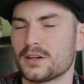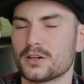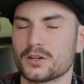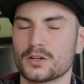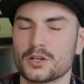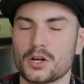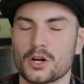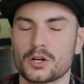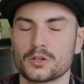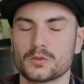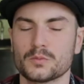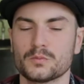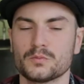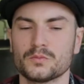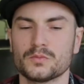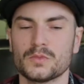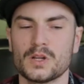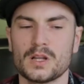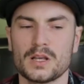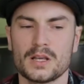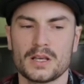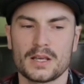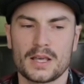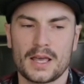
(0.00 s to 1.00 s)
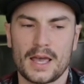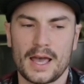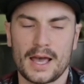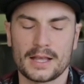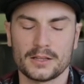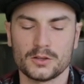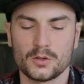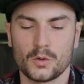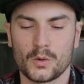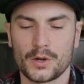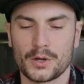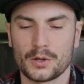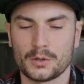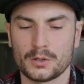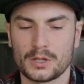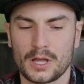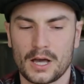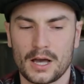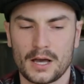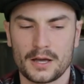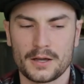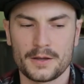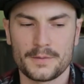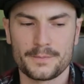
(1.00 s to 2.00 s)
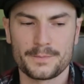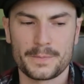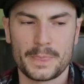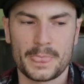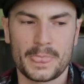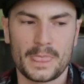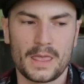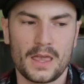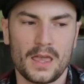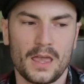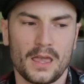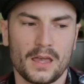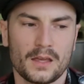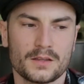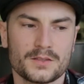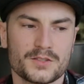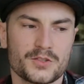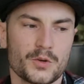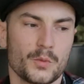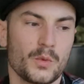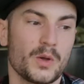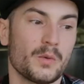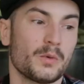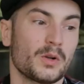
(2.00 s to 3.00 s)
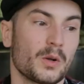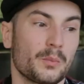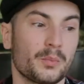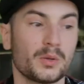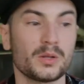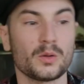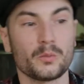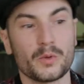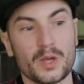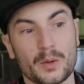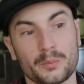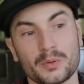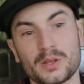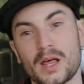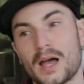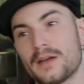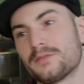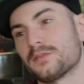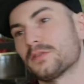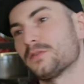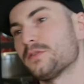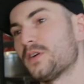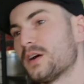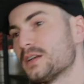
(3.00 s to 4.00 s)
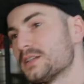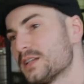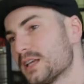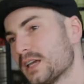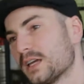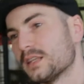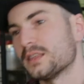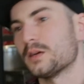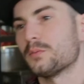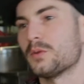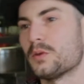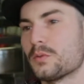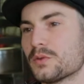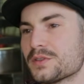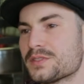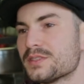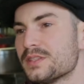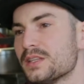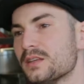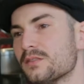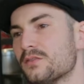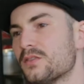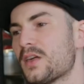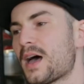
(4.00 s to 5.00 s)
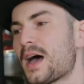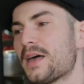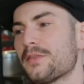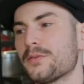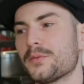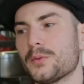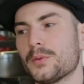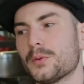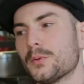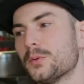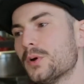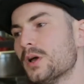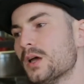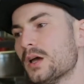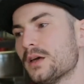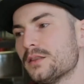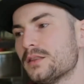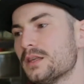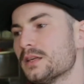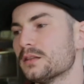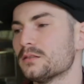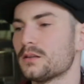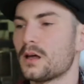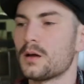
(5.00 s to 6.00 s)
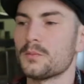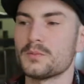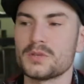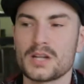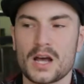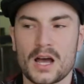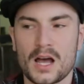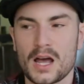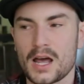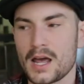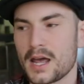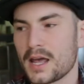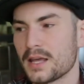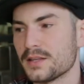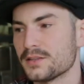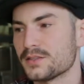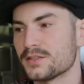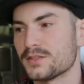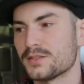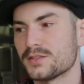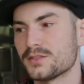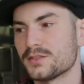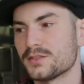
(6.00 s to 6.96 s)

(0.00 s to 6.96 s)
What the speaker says: our garden at Loyola, and so we apply for funding, and then we receive that through the alumni